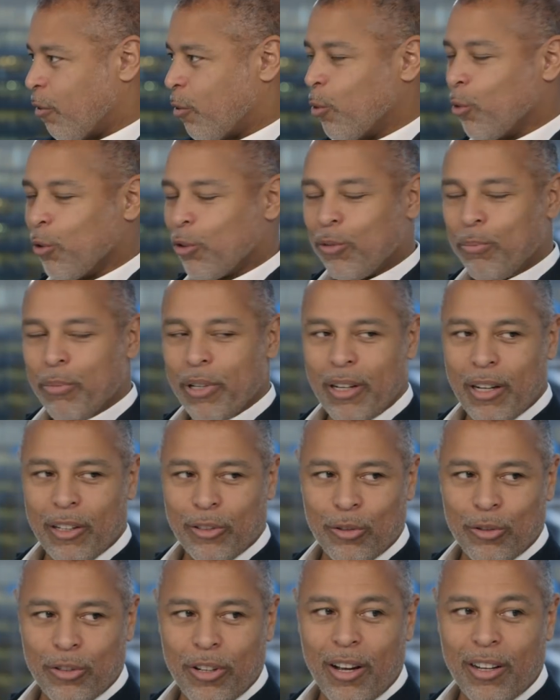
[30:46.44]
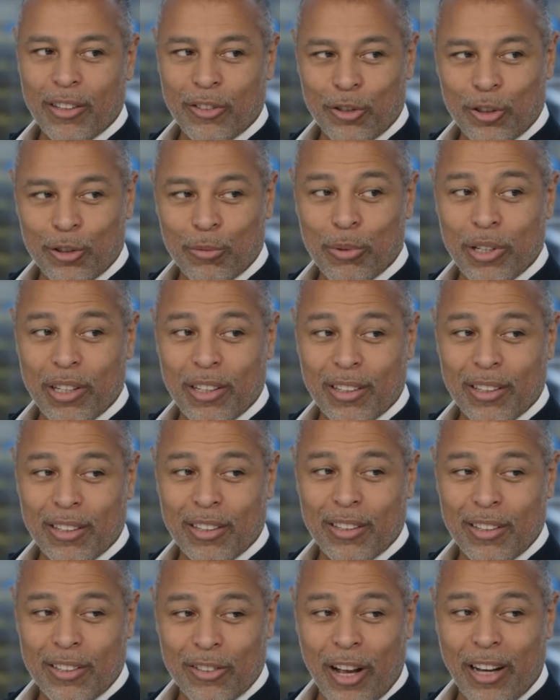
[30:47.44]
And of course, being asked to dance
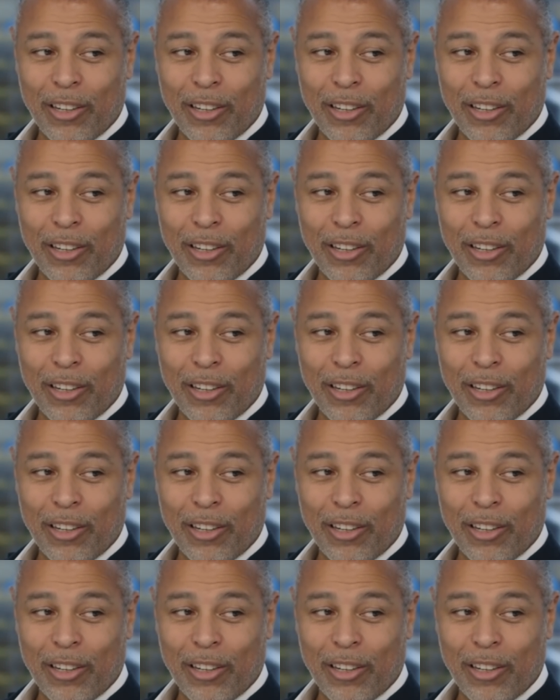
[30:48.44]
is